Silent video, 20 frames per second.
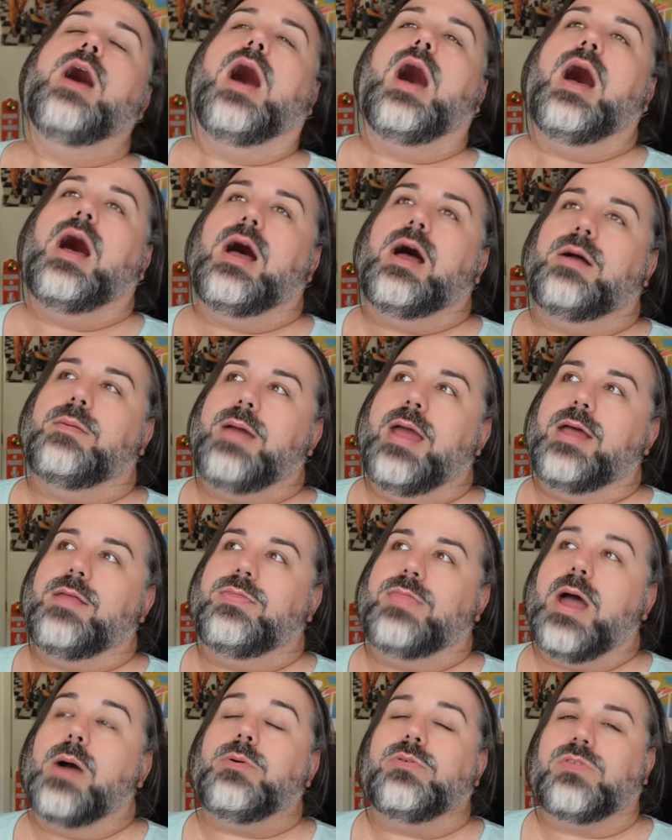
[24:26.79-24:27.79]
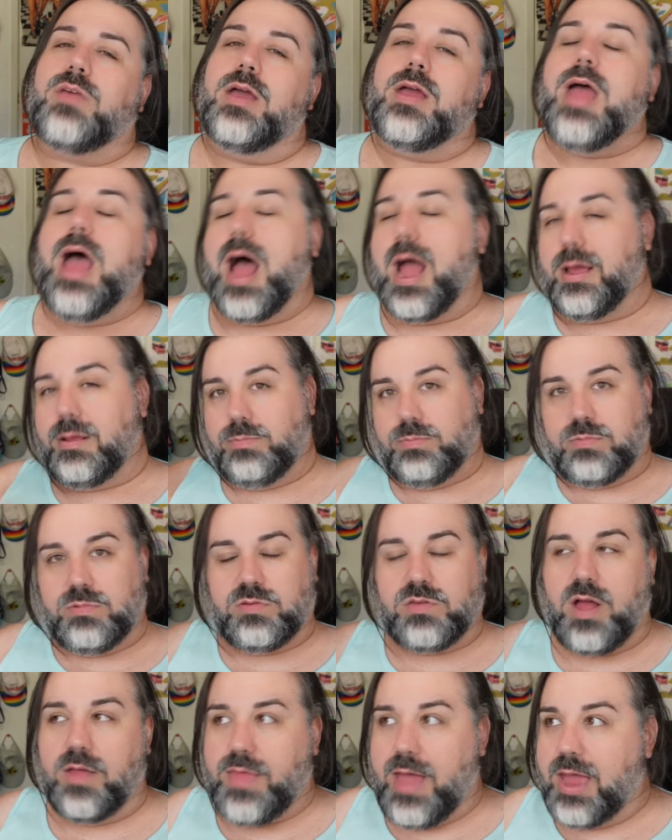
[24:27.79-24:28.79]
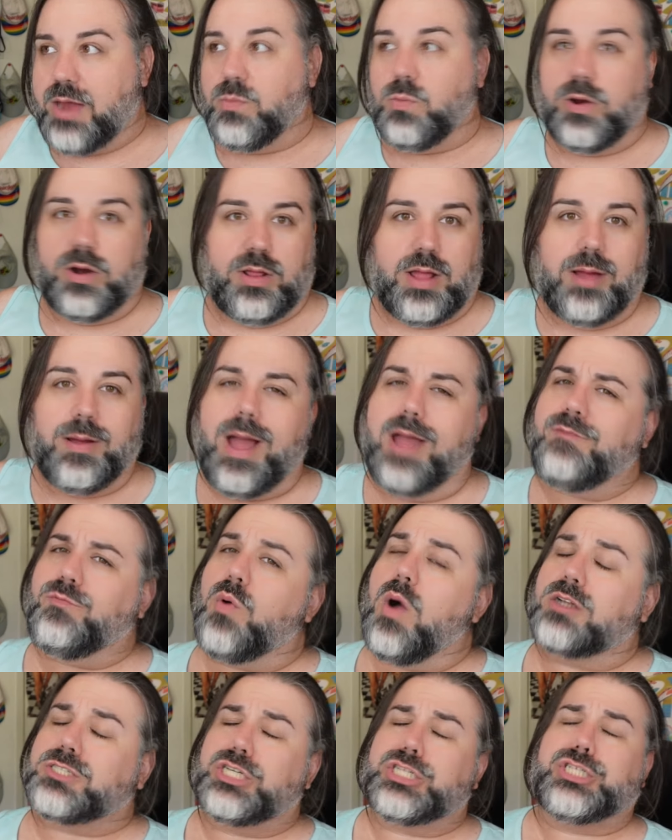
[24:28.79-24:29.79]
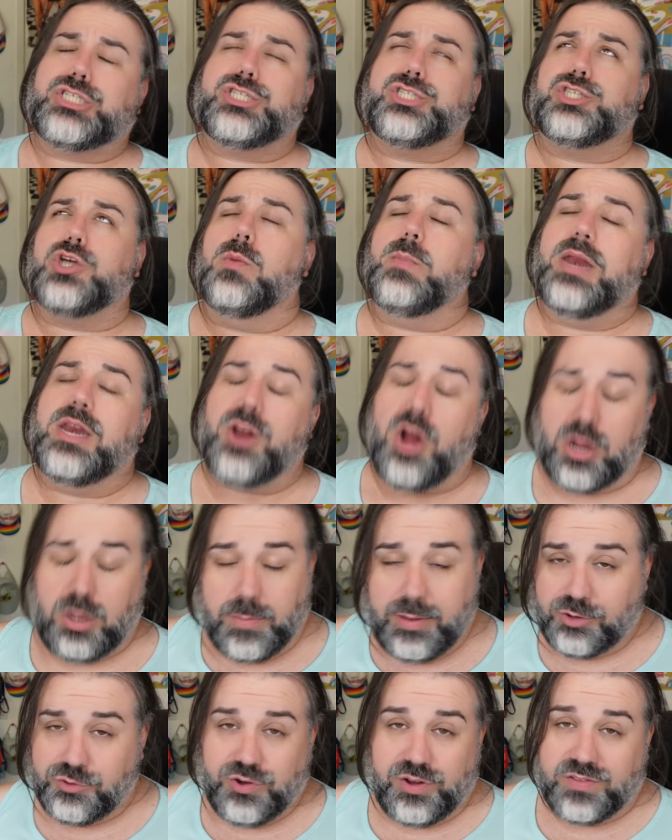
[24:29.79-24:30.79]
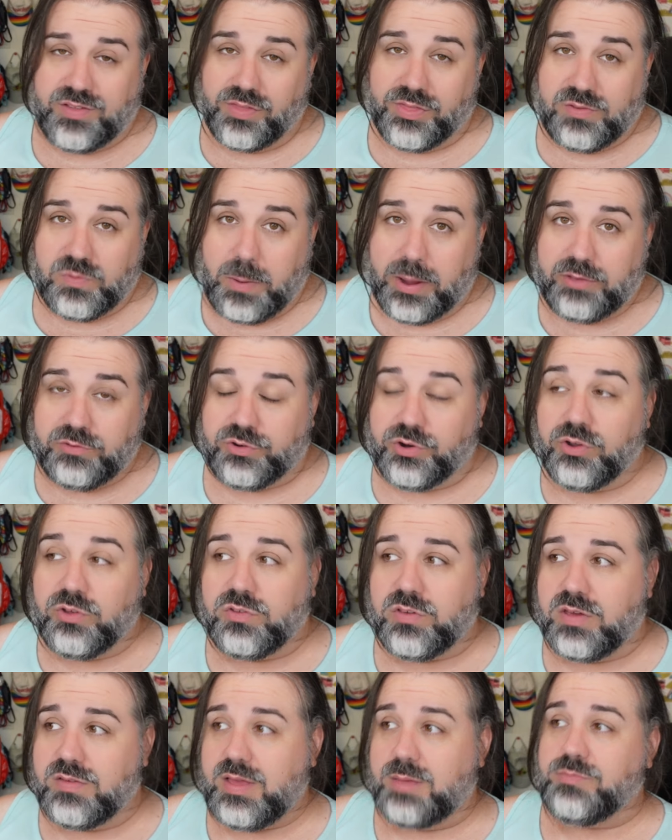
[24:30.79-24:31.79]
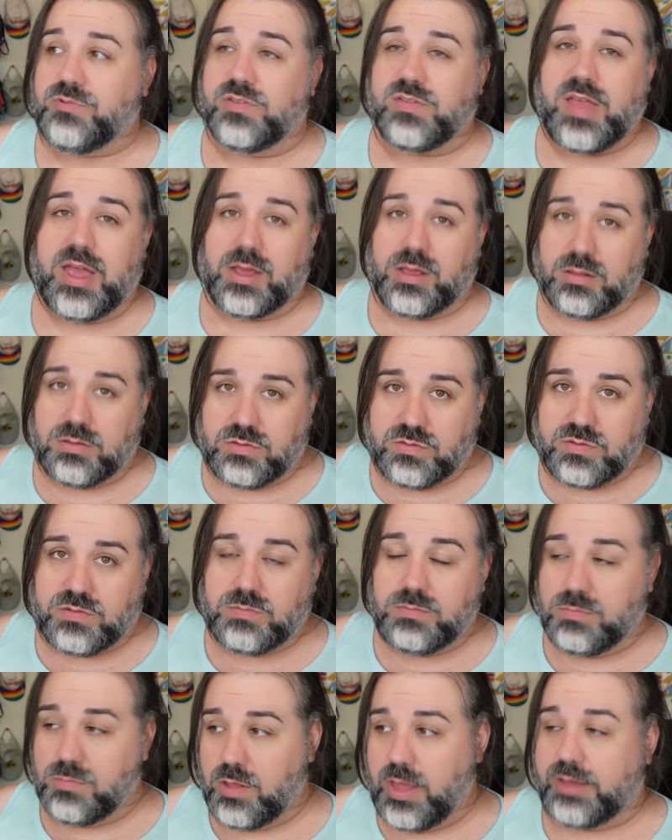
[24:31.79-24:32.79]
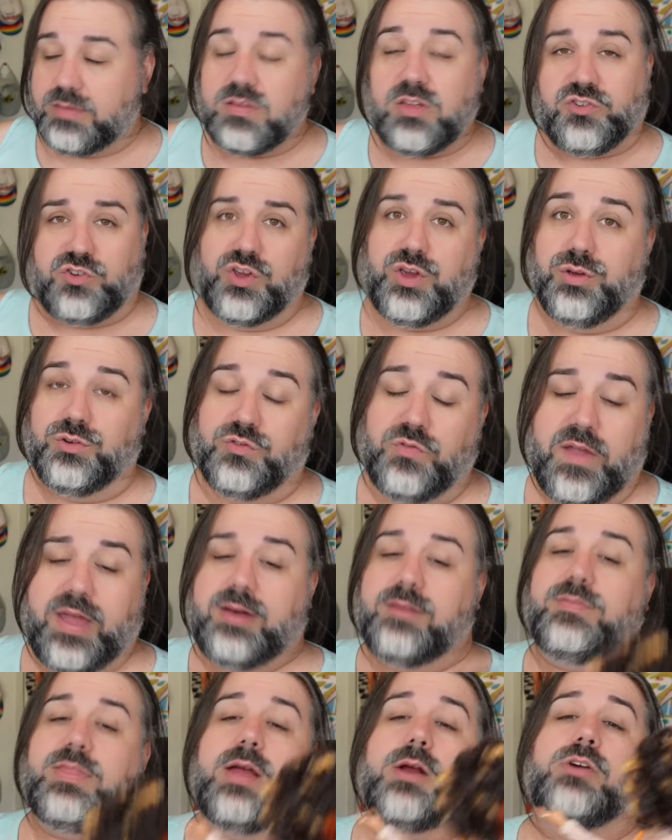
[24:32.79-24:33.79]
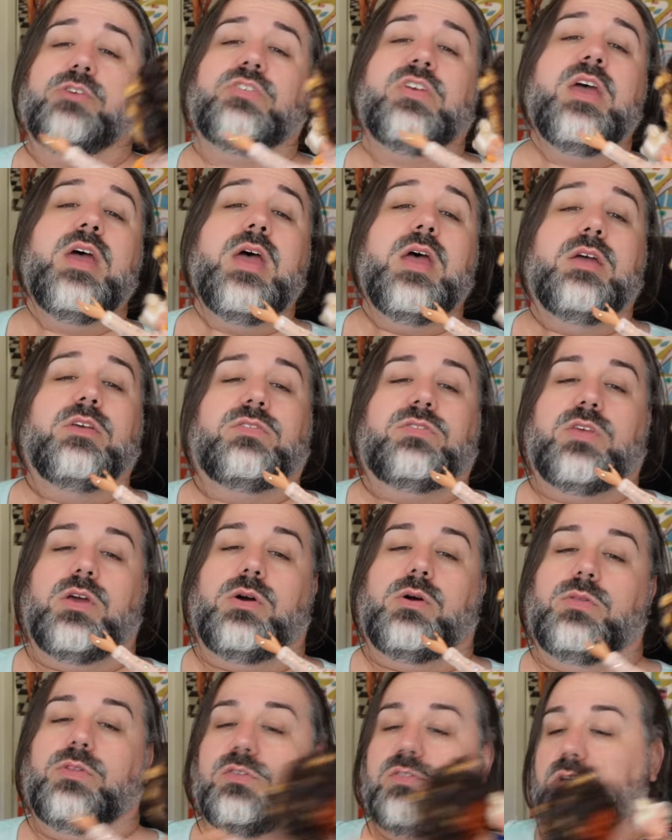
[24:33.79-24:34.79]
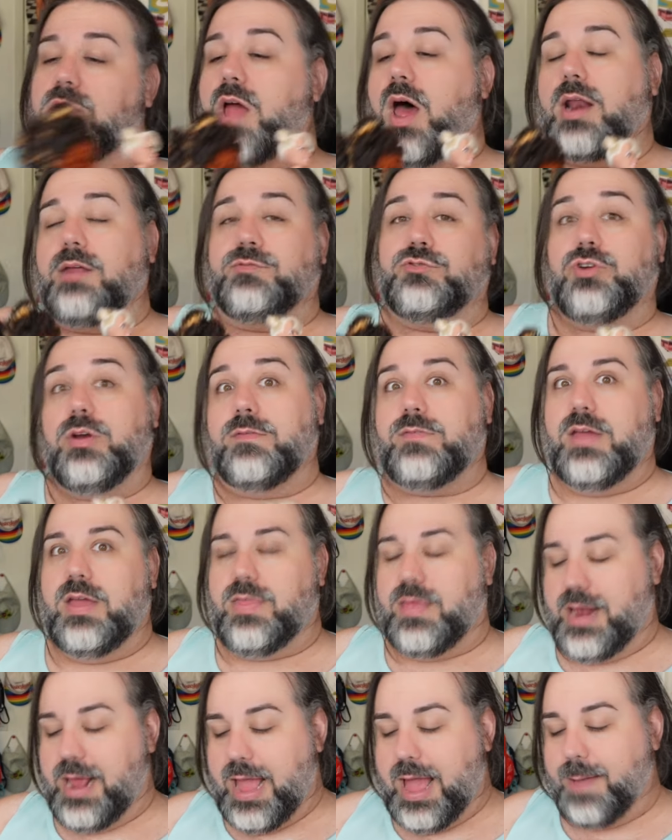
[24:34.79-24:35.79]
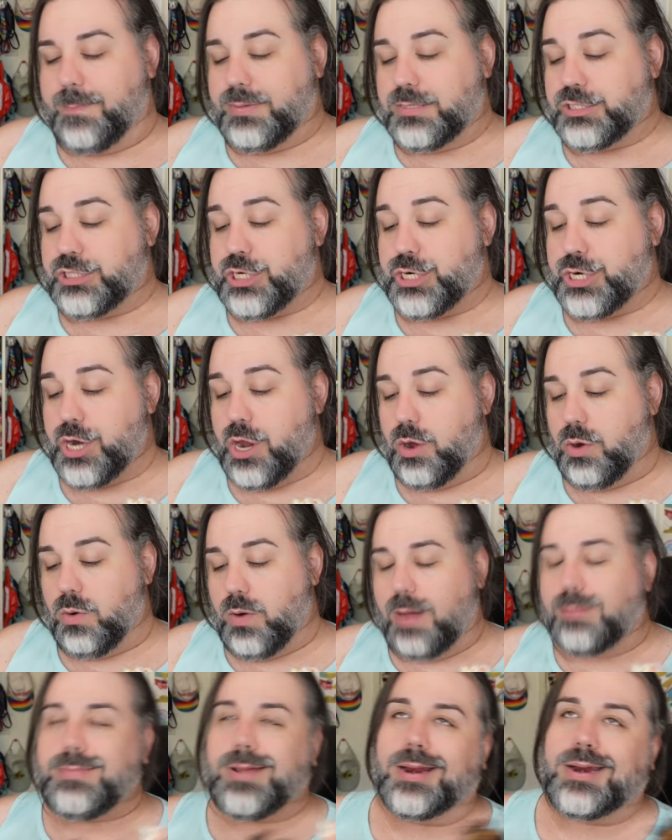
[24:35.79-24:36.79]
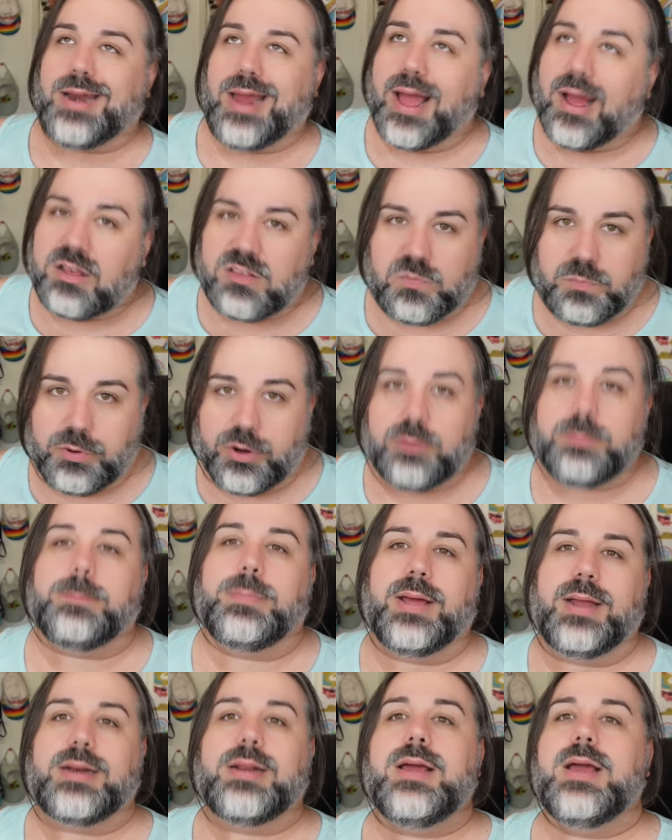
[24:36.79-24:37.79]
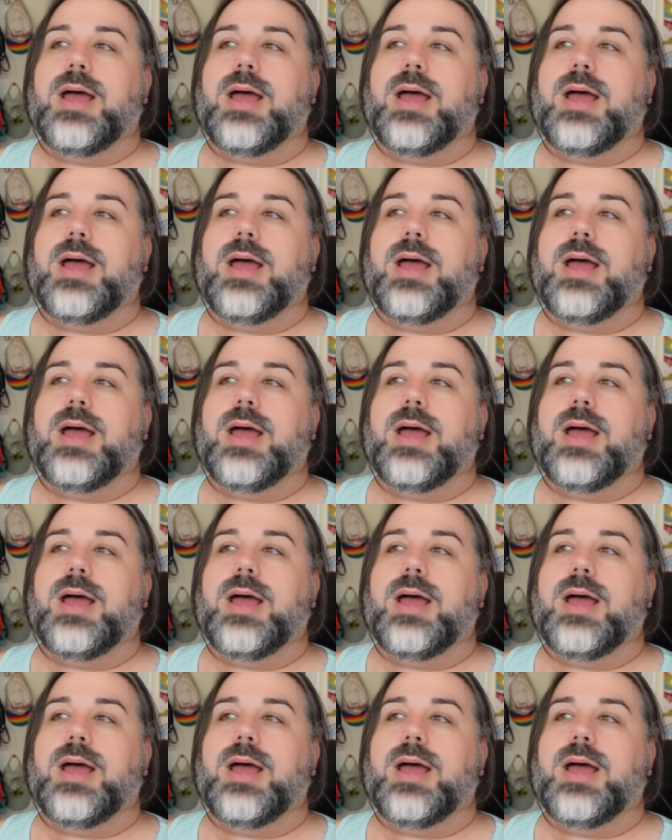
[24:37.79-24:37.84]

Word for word: Um, and that was, a, I saw that in one, I, I've watched so many documentaries on the Spice Girls because I'm just like, like such a huge fan of them theirs. So there's a lot of trivia that I happen to know. I'm not an expert, but